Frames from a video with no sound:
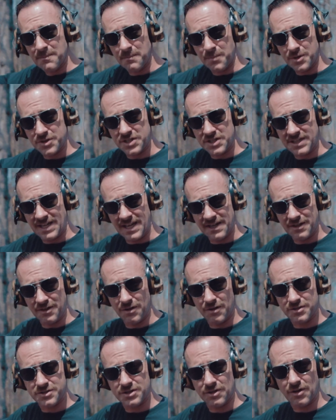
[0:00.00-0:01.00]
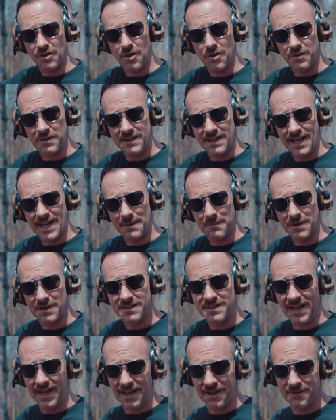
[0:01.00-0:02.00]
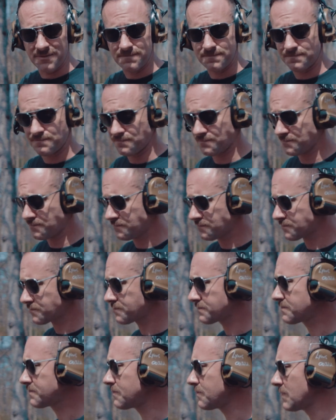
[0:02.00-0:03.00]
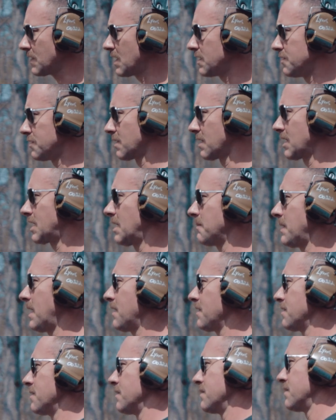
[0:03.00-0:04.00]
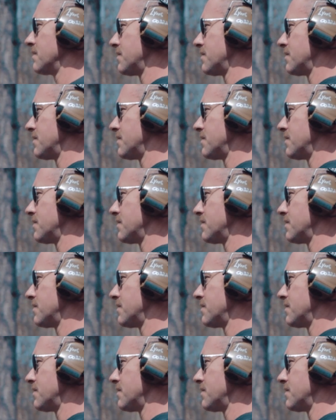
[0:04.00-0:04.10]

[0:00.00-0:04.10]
push it down in your holster, holding the hammer down. You're gonna come out and